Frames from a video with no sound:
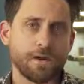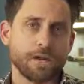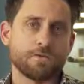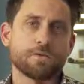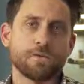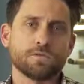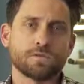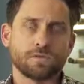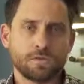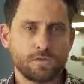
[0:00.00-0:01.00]
negative
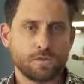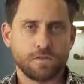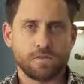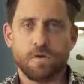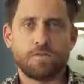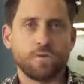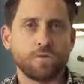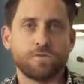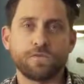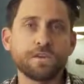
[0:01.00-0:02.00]
reviews.
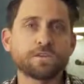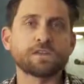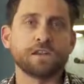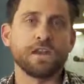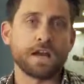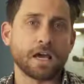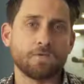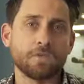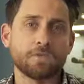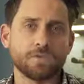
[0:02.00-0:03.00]
Everyone fears the
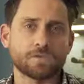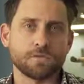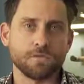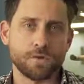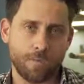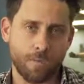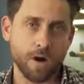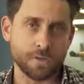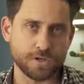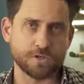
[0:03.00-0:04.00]
negative reviews, but I
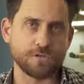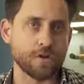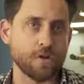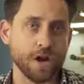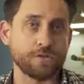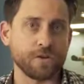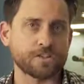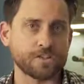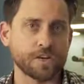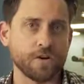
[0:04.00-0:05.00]
promise you, they're not
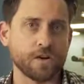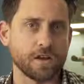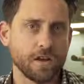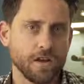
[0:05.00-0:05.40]
that scary.